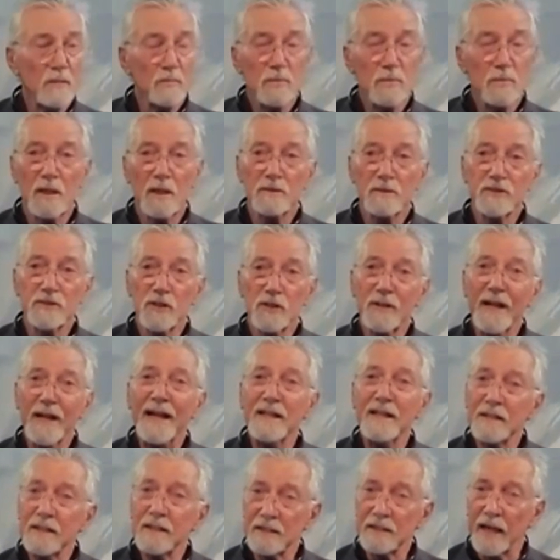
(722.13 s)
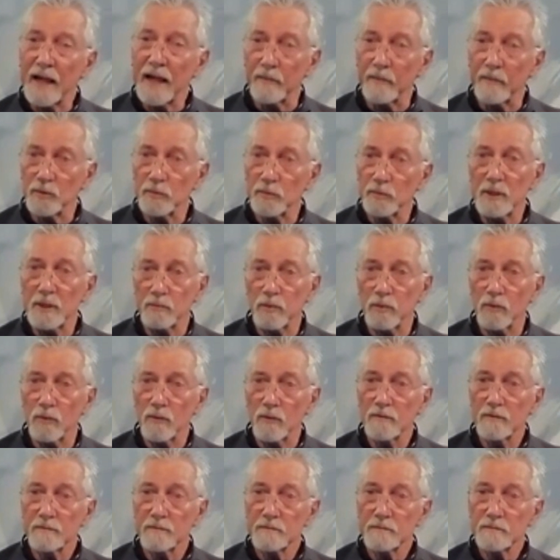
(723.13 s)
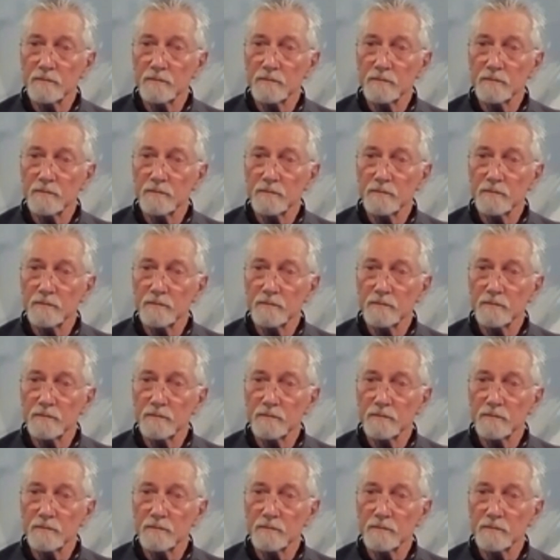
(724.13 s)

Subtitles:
but also handicapped people,